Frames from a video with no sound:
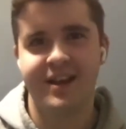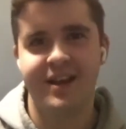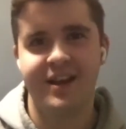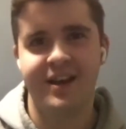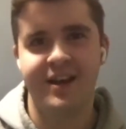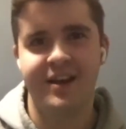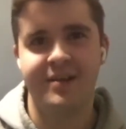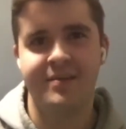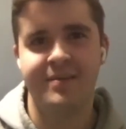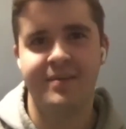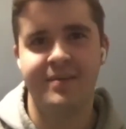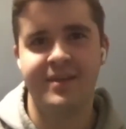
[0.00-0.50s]

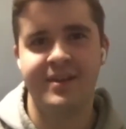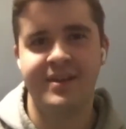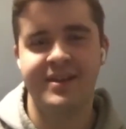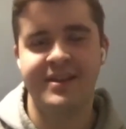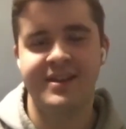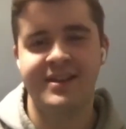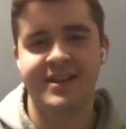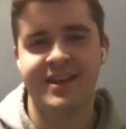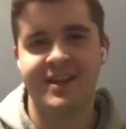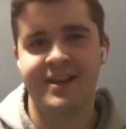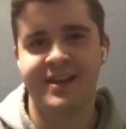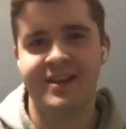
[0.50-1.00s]
um,
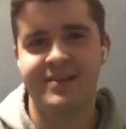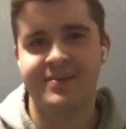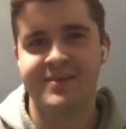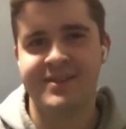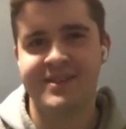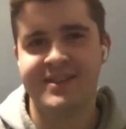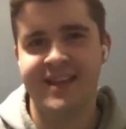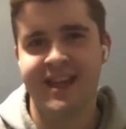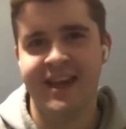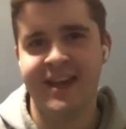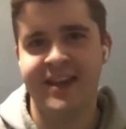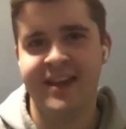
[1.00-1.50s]
um,
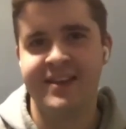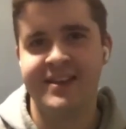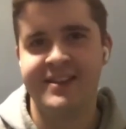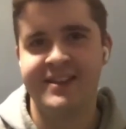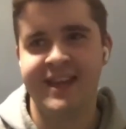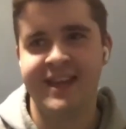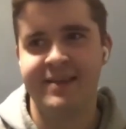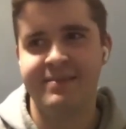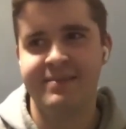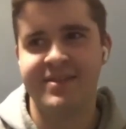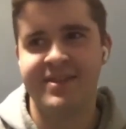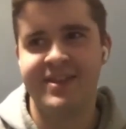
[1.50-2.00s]
say the
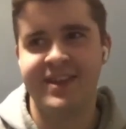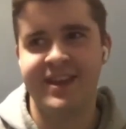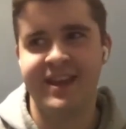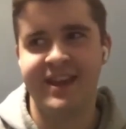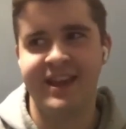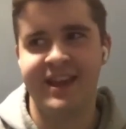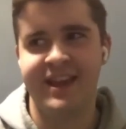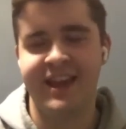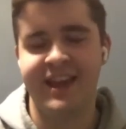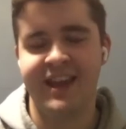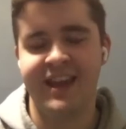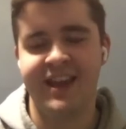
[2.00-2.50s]
same
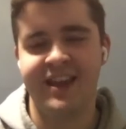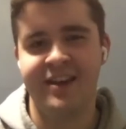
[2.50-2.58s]
thing